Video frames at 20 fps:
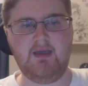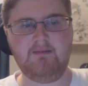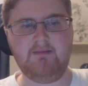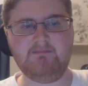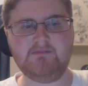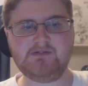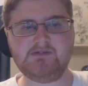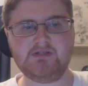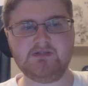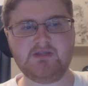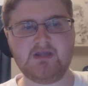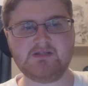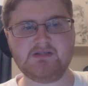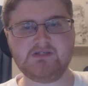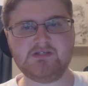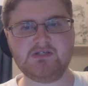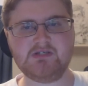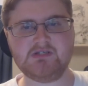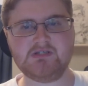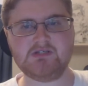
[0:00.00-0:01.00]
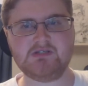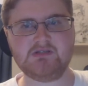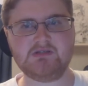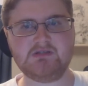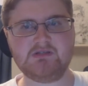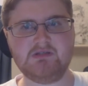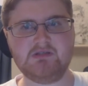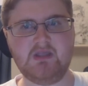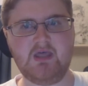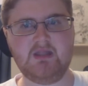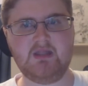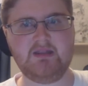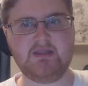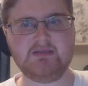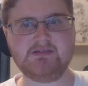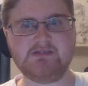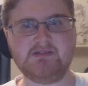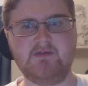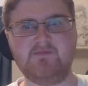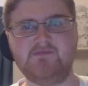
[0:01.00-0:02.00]
Um, so that's just a
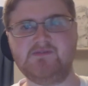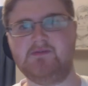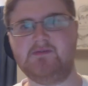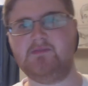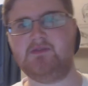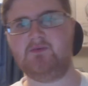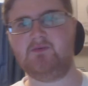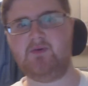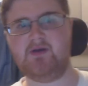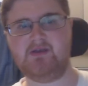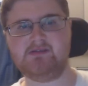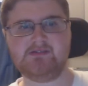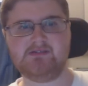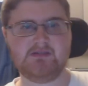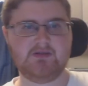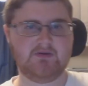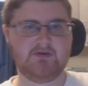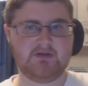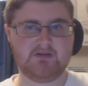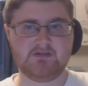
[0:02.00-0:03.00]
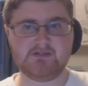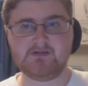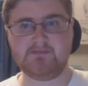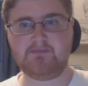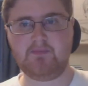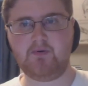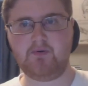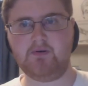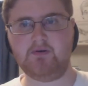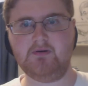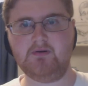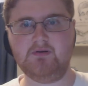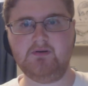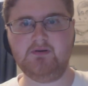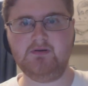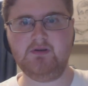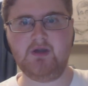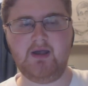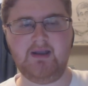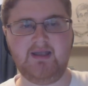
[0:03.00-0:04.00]
list of some of the ways that you can support
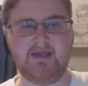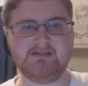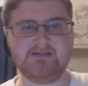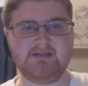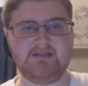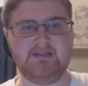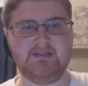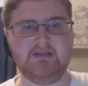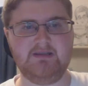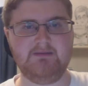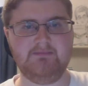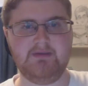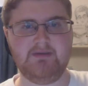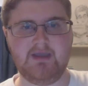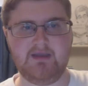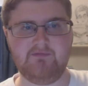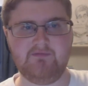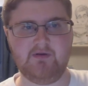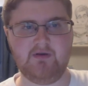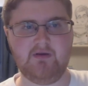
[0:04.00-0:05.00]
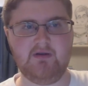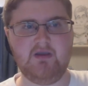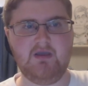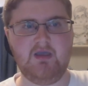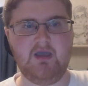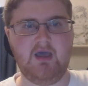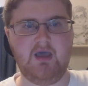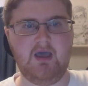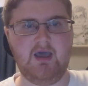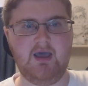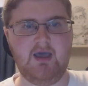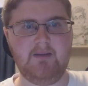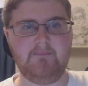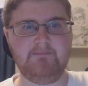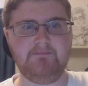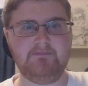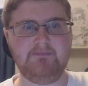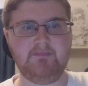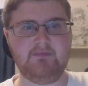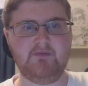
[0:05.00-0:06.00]
non-escalating behavior
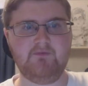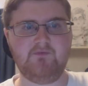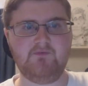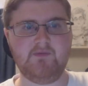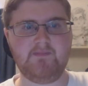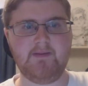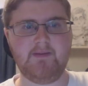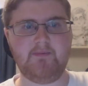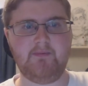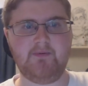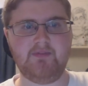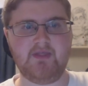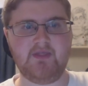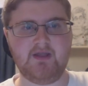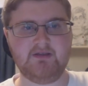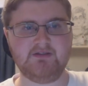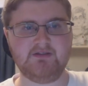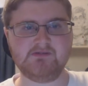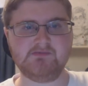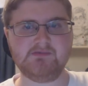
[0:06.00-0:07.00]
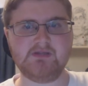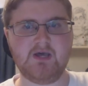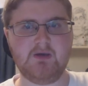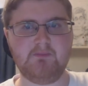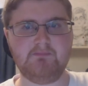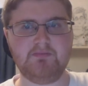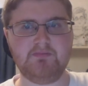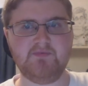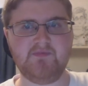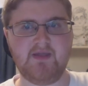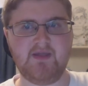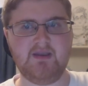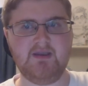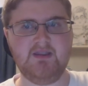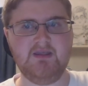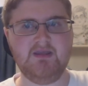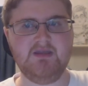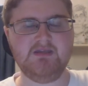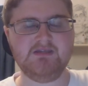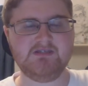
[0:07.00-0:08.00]
um, for people with autism to help
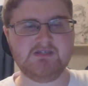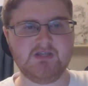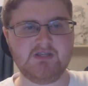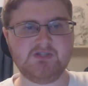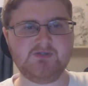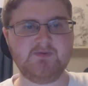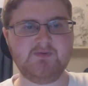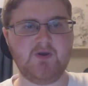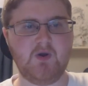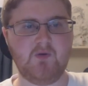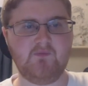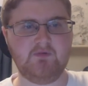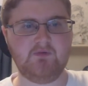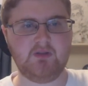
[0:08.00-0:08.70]
prevent sensory